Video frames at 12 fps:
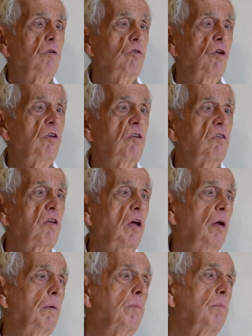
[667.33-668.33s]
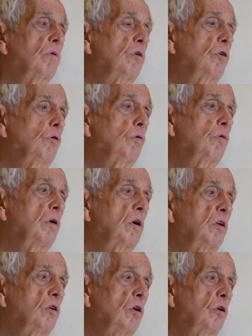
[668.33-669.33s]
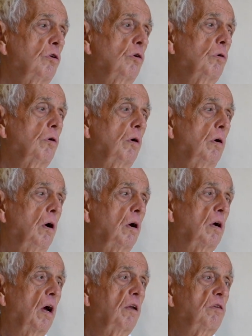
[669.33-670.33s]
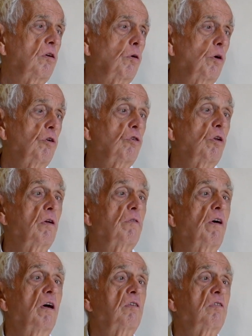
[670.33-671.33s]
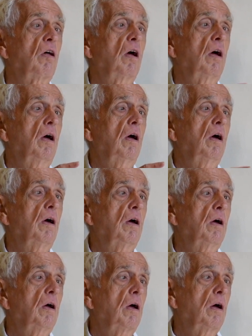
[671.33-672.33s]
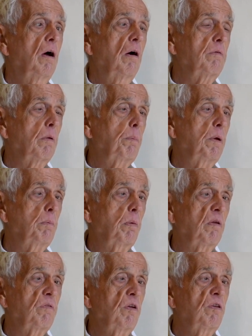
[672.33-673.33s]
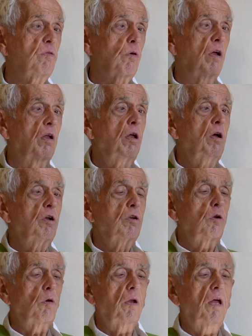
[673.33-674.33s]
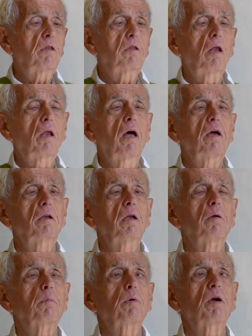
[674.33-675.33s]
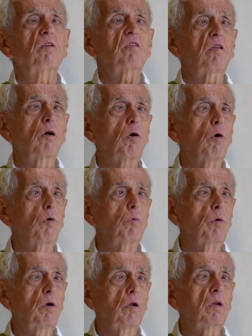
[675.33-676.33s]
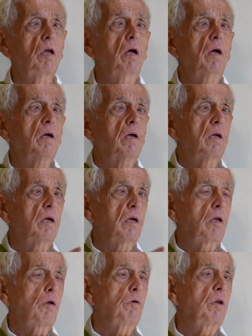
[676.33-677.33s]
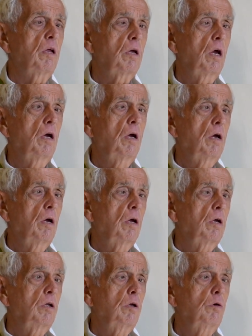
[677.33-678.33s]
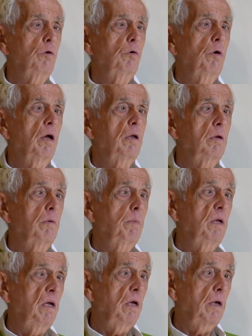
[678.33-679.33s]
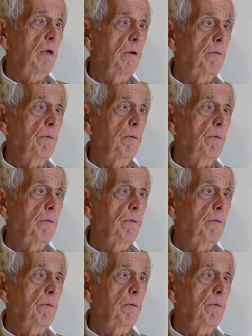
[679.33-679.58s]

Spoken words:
Jesus came to continue God's creation of us, of the people of Israel, to let the light embrace the whole world, including you and me.